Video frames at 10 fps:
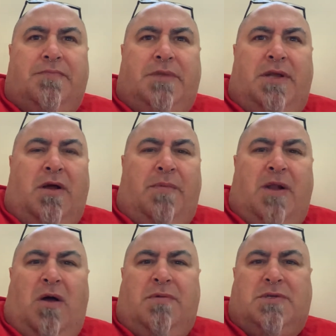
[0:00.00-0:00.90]
You know, I
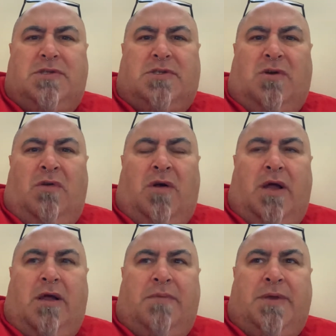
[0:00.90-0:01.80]
mean, I was at school,
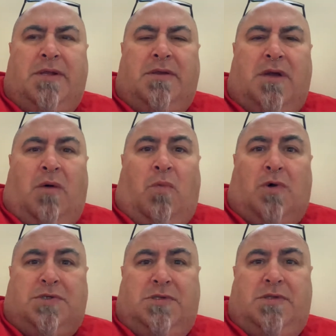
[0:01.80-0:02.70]
I
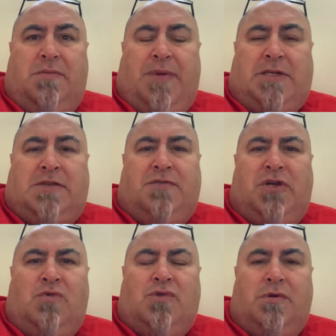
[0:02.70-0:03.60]
wasn't the best of
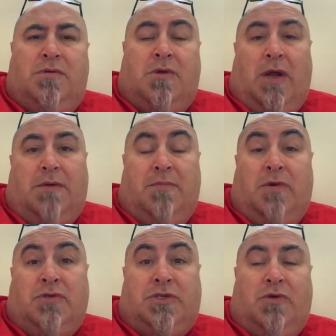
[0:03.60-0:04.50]
children, like
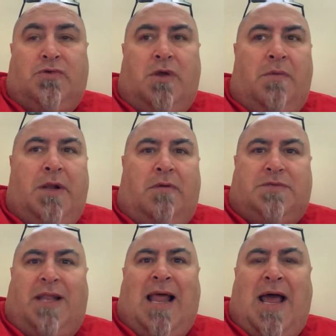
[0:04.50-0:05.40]
most children. I mean, I
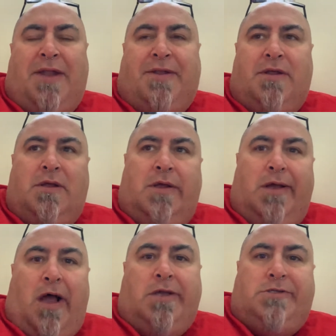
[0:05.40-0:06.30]
was a lad.
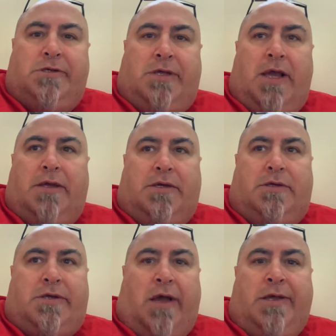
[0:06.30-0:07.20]
I used to get
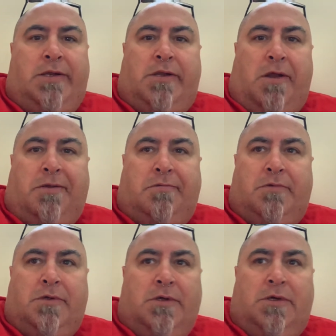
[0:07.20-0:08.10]
caned,
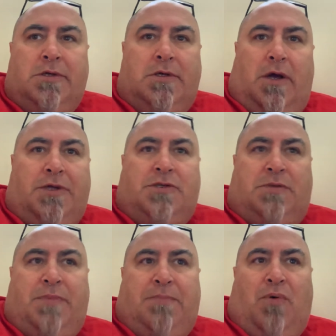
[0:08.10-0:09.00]
and I used
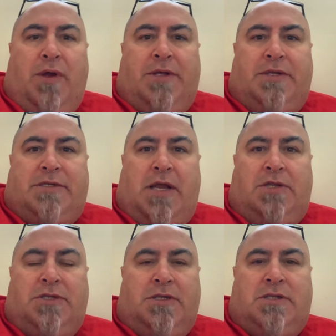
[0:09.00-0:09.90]
to be put in
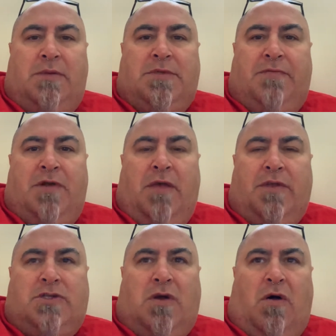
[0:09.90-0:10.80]
detention, the same as every
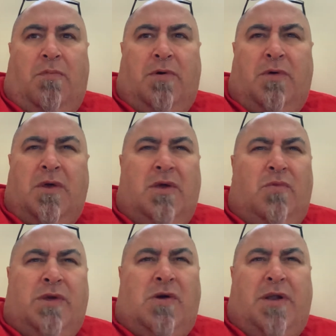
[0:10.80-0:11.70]
other child, but
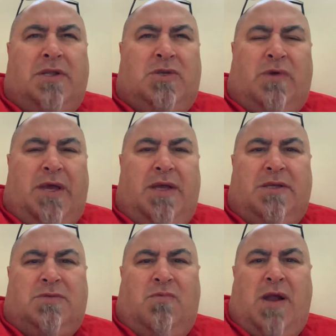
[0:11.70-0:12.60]
we kind of took it
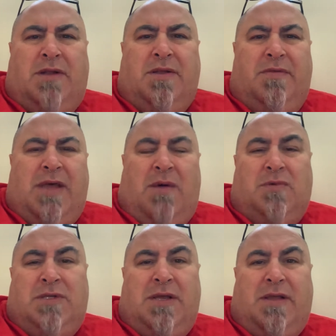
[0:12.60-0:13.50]
as read that that
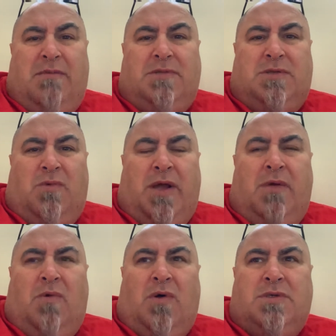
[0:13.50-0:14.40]
was it, that was the way
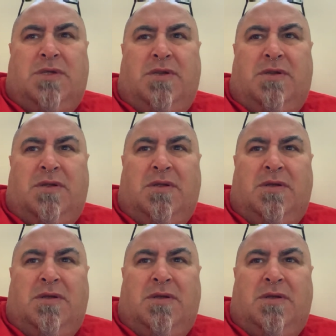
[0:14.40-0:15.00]
it was, and,